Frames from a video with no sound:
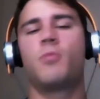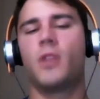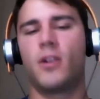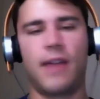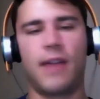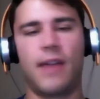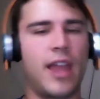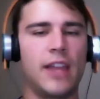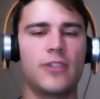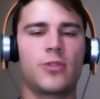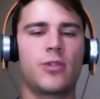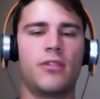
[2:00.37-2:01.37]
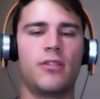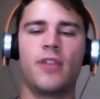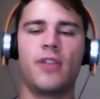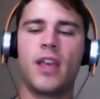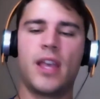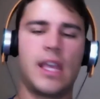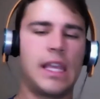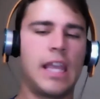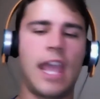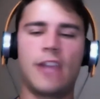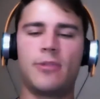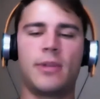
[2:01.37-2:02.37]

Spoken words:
We don't have any sort of engagement,